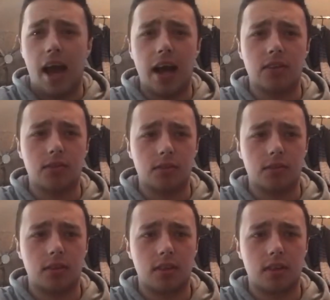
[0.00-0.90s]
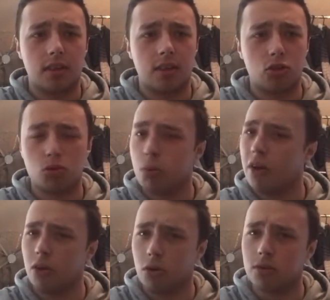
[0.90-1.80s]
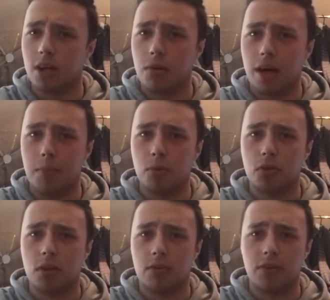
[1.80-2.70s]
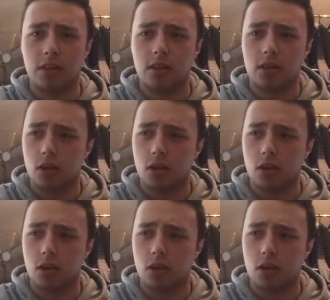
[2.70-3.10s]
and this is where the knockdown happened. I think